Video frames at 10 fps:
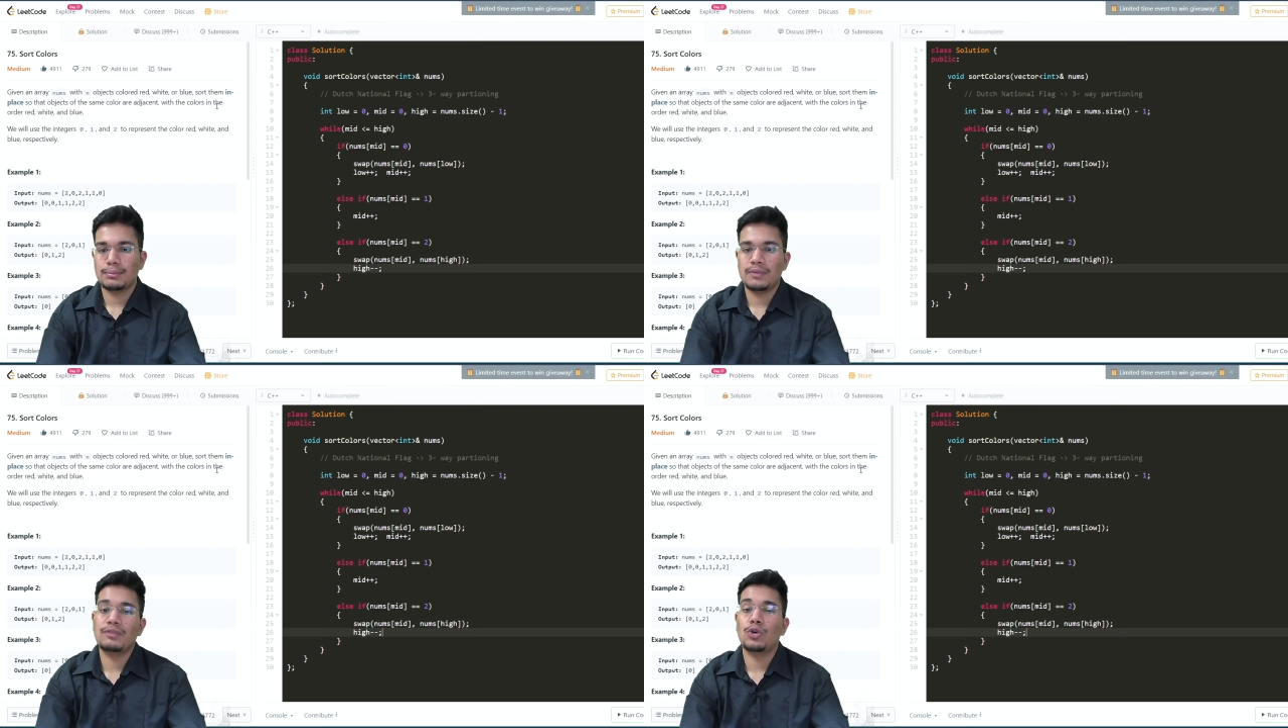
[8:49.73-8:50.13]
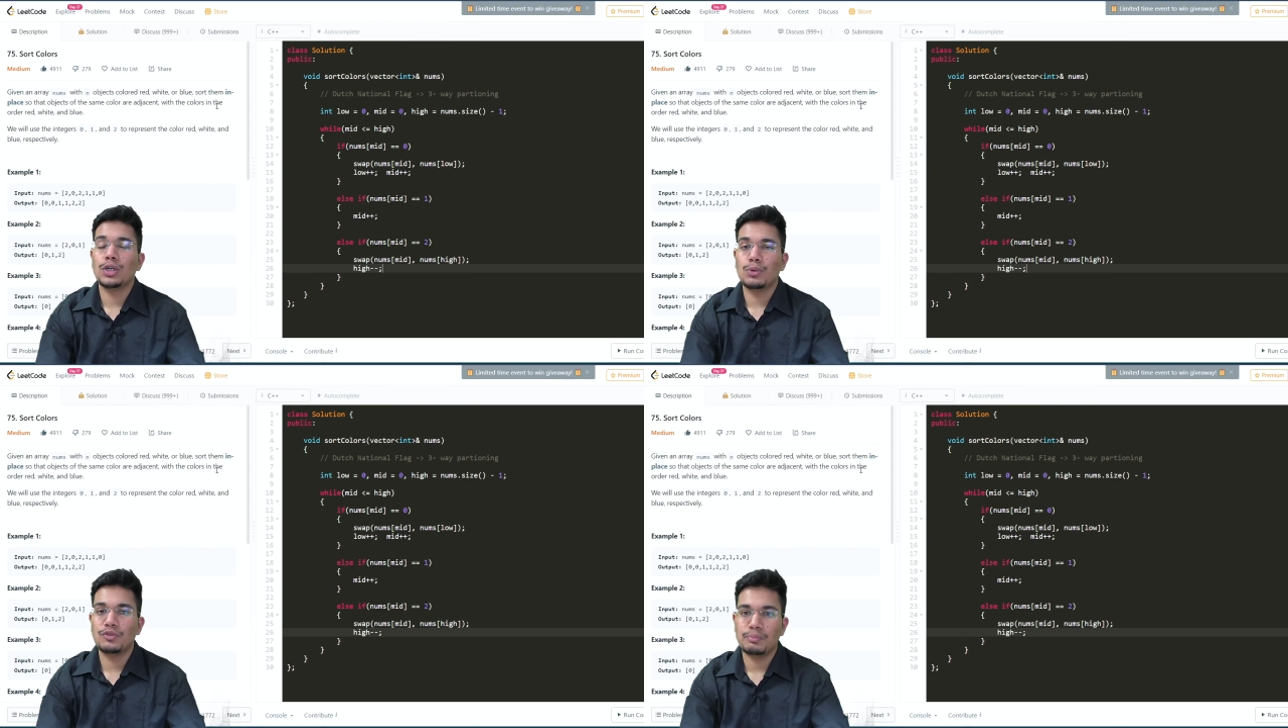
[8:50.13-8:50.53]
but we
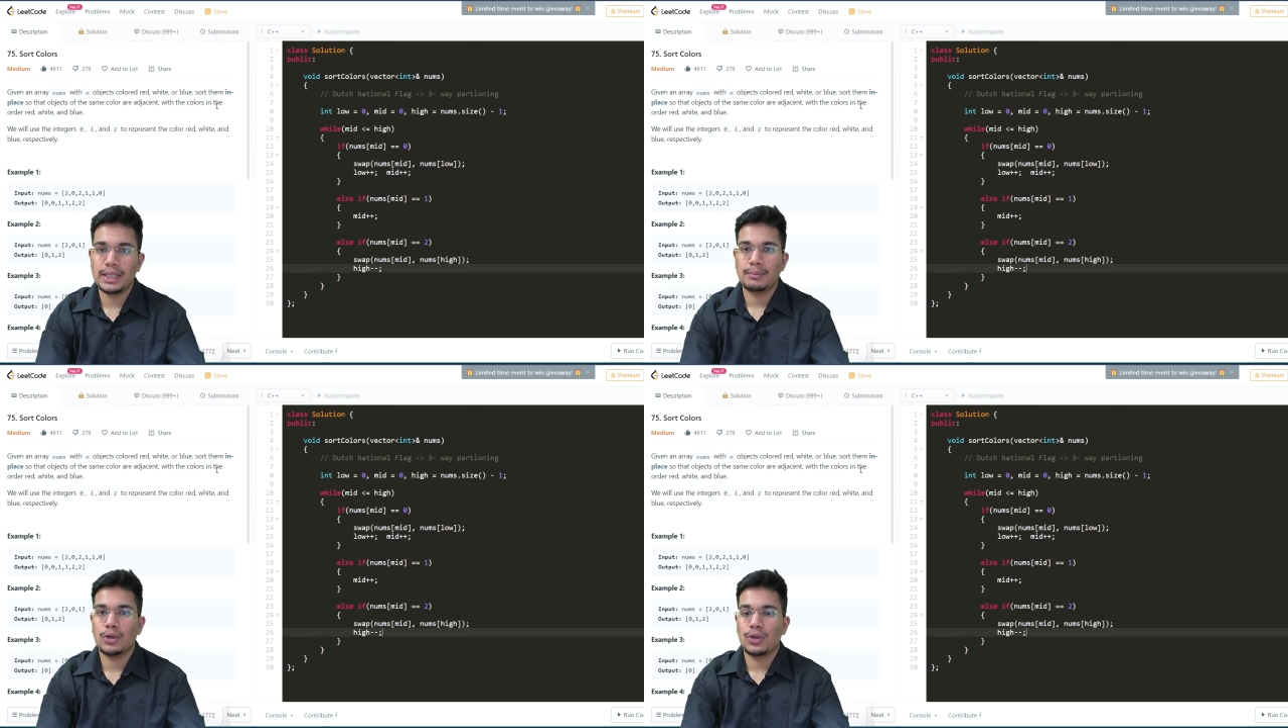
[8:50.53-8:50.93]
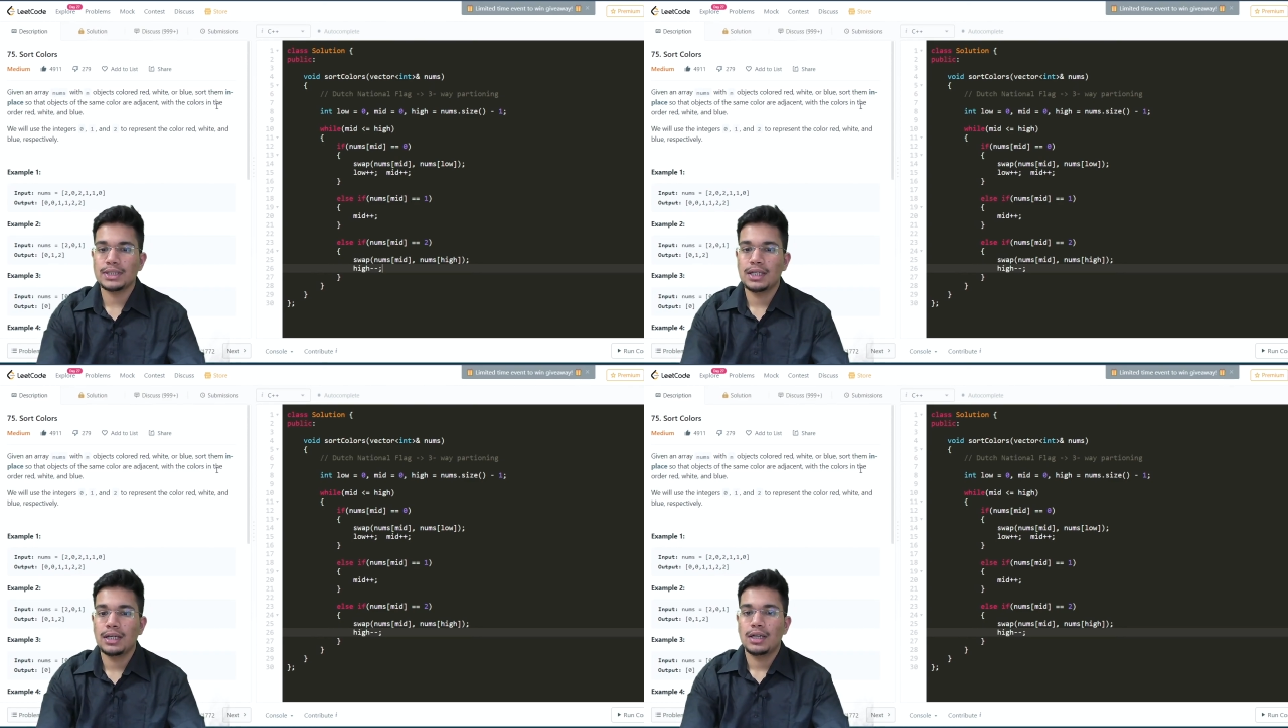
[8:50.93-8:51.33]
won't move mid
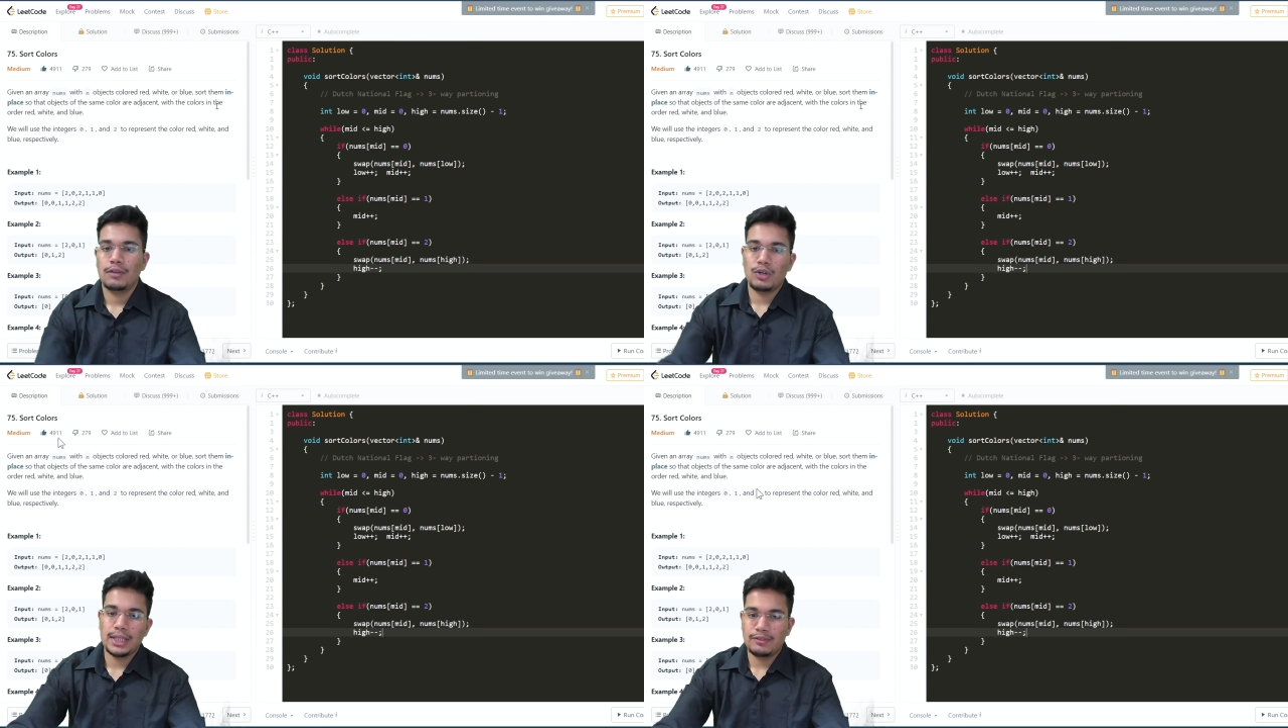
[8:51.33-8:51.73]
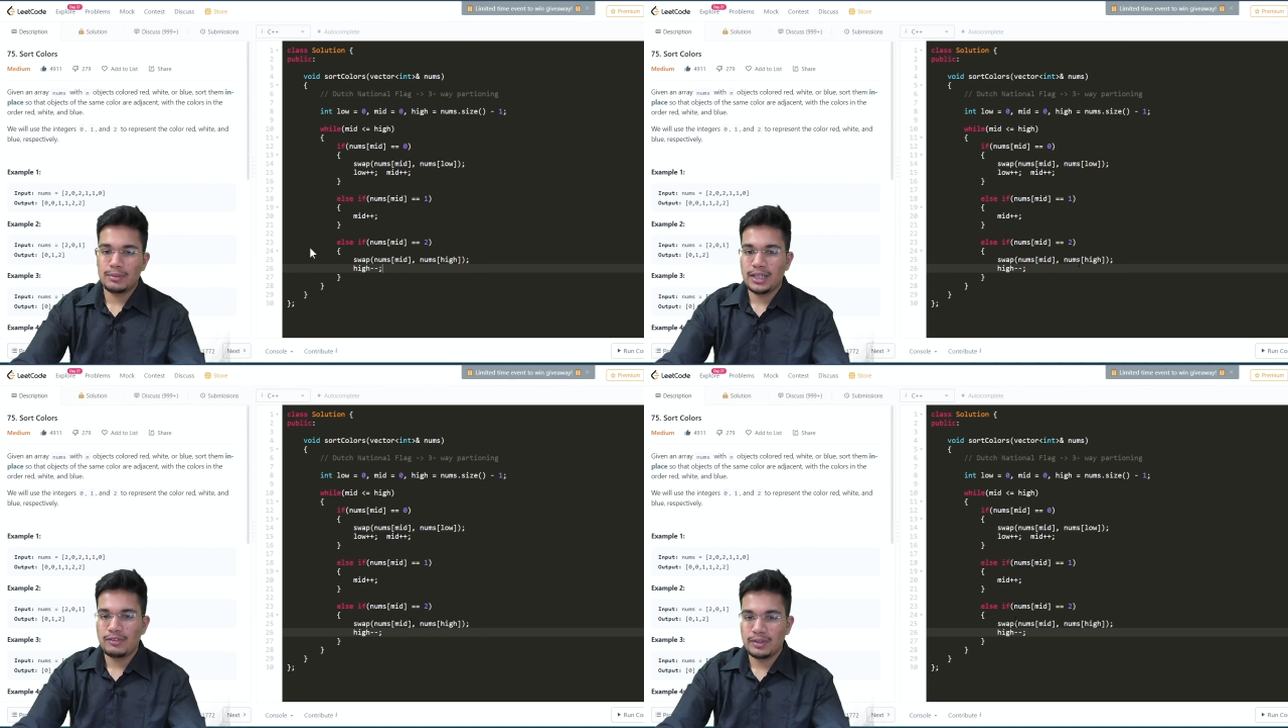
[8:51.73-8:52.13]
because whatever
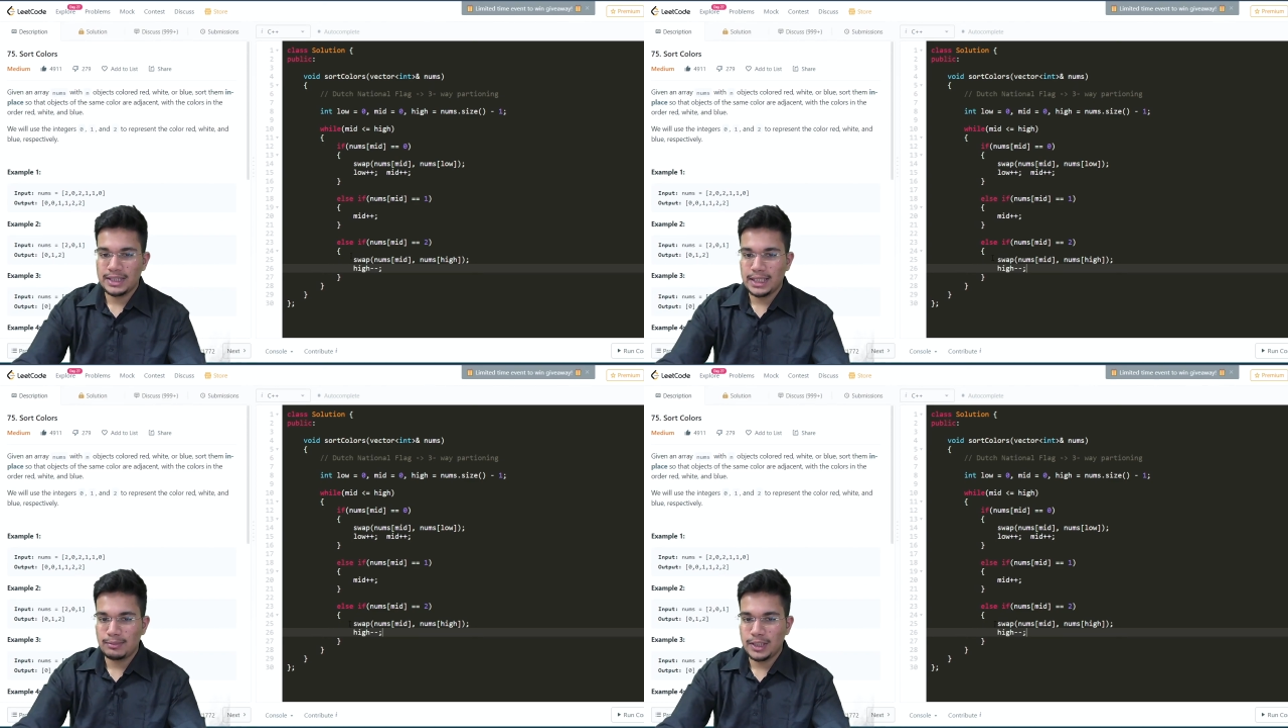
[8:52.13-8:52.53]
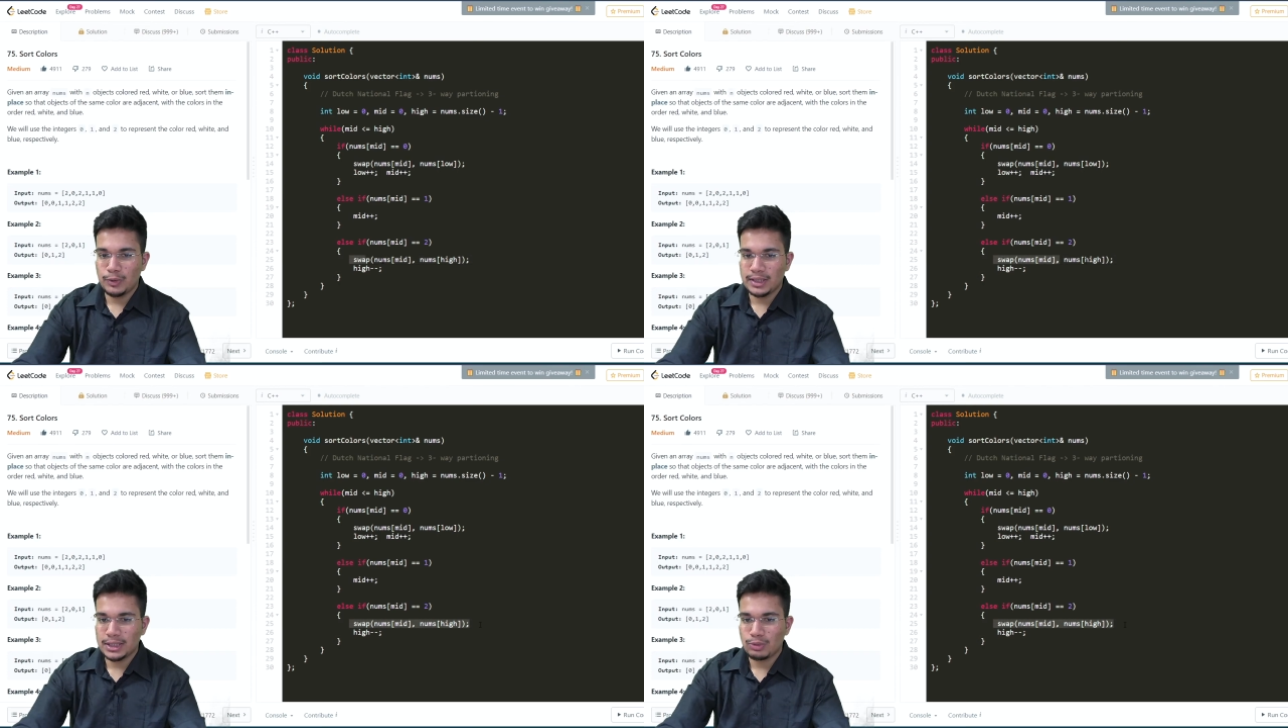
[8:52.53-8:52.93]
we have received
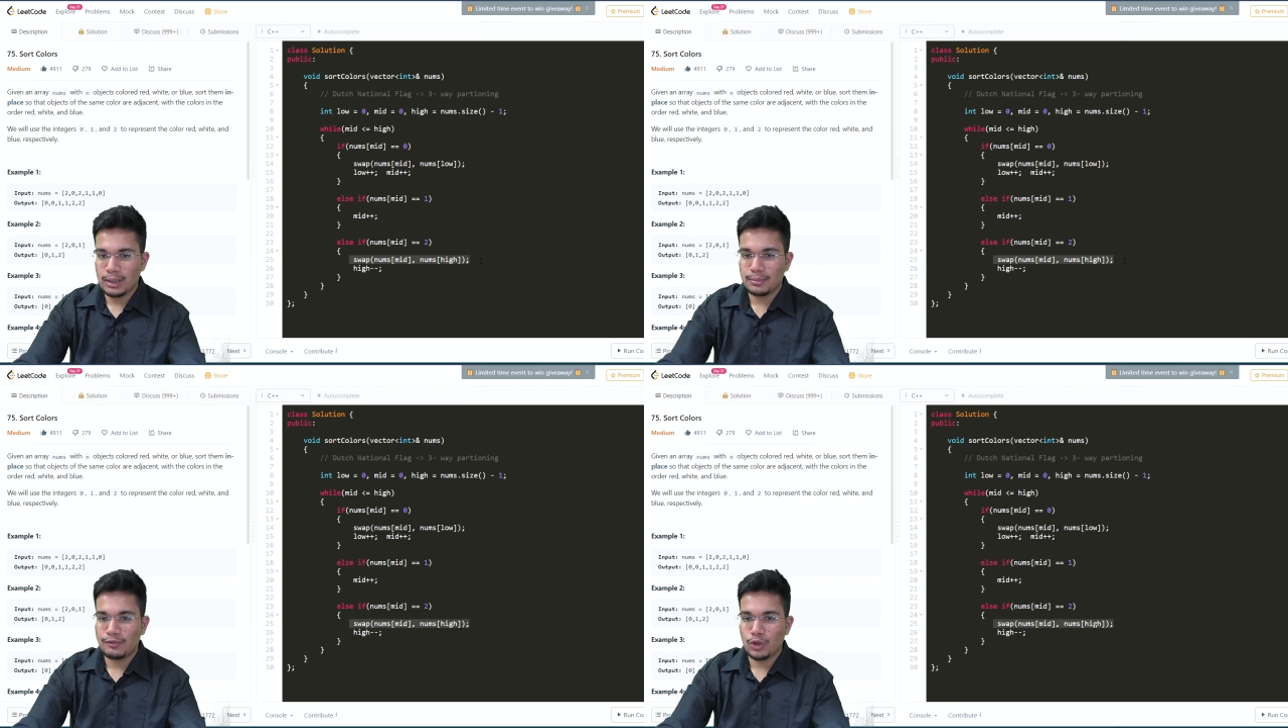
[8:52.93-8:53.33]
during this swap